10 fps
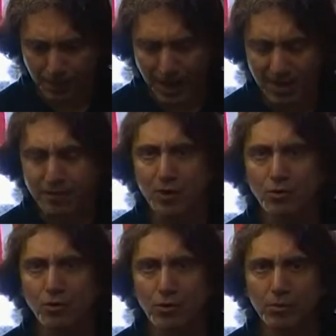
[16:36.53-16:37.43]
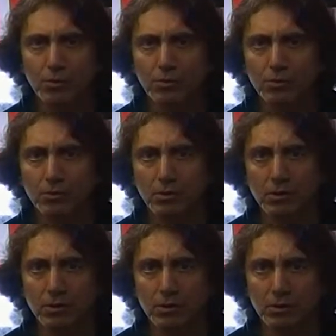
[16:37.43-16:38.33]
have a normal.
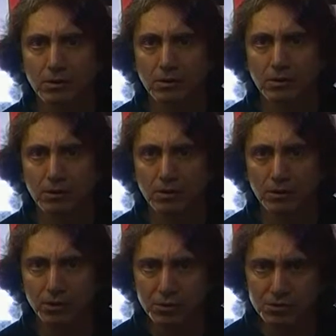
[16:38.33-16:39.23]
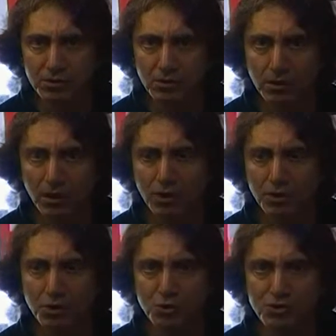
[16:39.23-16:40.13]
Uh, use, what is a uh,
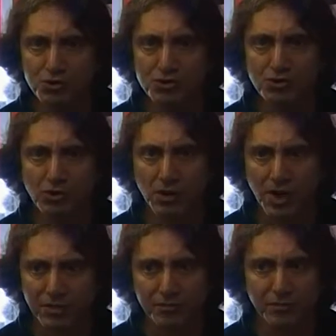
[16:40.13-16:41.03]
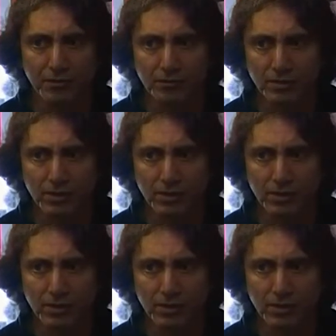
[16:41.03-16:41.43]
normal uh, usage life?